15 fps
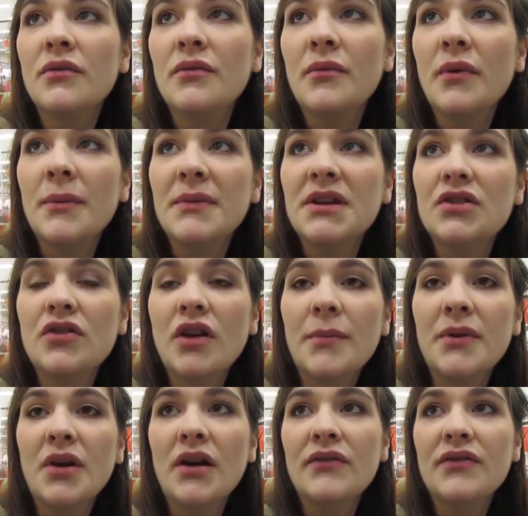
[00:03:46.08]
you want me to yeah.
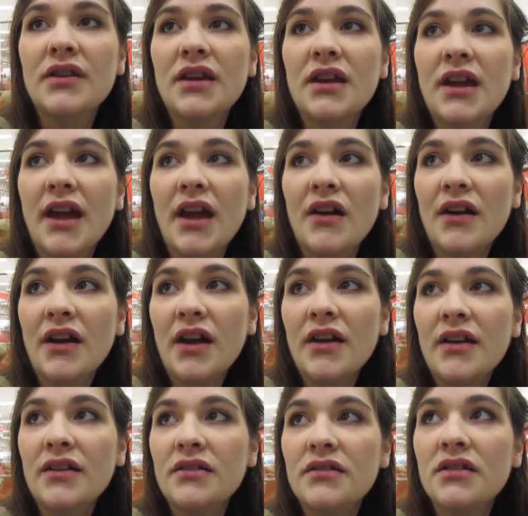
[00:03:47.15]
drop you off to get a
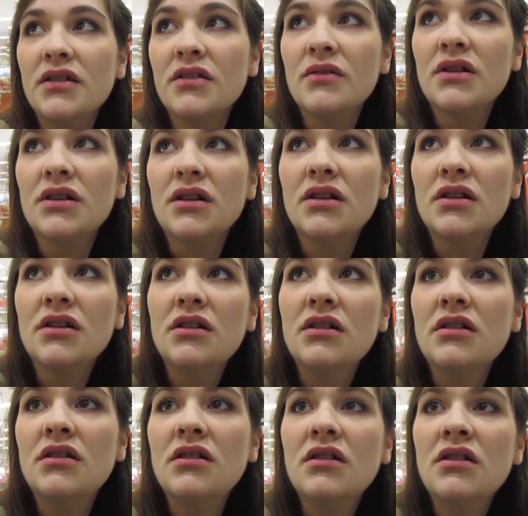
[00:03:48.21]
haircut? Do you want to?
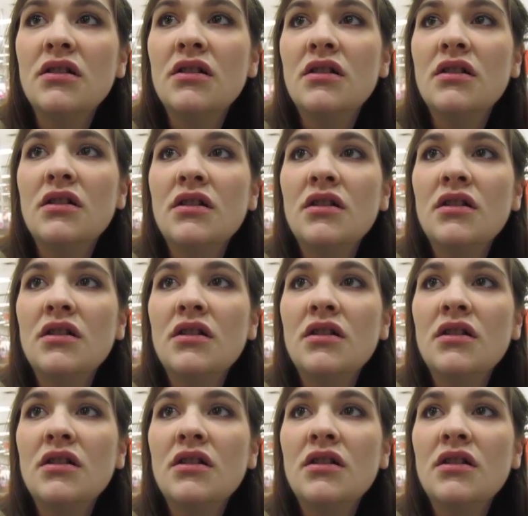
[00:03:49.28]
Uh,